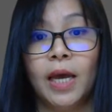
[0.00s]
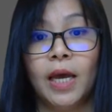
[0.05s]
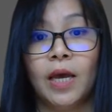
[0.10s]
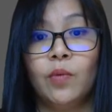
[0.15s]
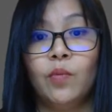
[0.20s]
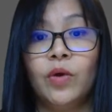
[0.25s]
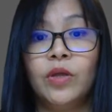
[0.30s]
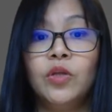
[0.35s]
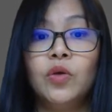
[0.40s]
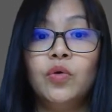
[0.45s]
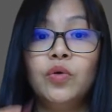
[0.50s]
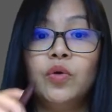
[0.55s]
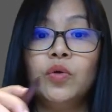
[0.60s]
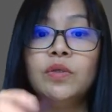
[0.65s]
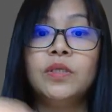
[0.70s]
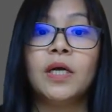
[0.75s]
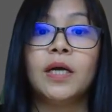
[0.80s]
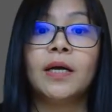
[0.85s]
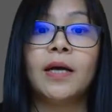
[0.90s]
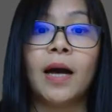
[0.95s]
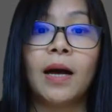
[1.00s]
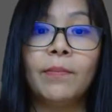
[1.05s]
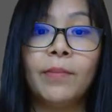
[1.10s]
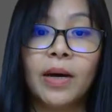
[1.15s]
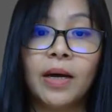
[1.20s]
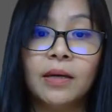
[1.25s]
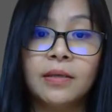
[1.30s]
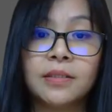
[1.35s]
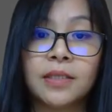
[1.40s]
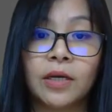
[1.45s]
And when you use the
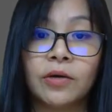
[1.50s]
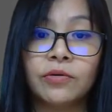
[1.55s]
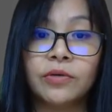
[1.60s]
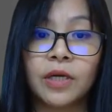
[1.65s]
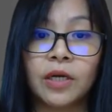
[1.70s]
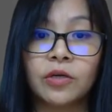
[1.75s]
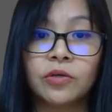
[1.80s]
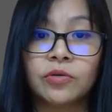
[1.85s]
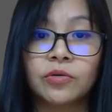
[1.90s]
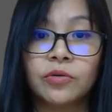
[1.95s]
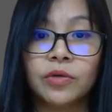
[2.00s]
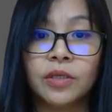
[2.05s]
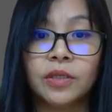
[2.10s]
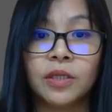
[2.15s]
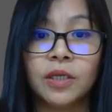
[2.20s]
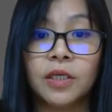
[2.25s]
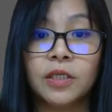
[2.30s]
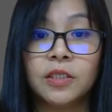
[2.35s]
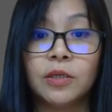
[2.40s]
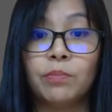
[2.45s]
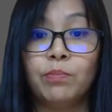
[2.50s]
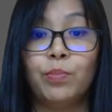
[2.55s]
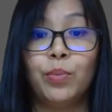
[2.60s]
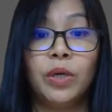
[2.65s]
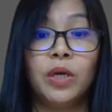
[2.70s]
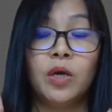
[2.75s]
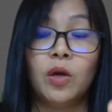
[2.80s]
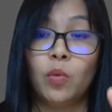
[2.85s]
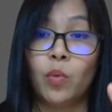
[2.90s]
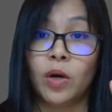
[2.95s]
gamma cyclodextrin, is a
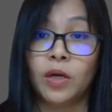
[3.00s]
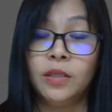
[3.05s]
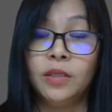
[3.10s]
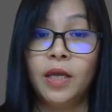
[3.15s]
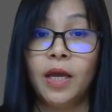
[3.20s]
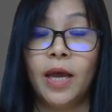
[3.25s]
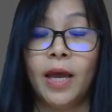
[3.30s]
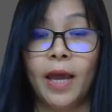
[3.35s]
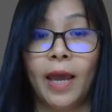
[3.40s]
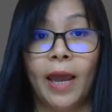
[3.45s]
bigger one,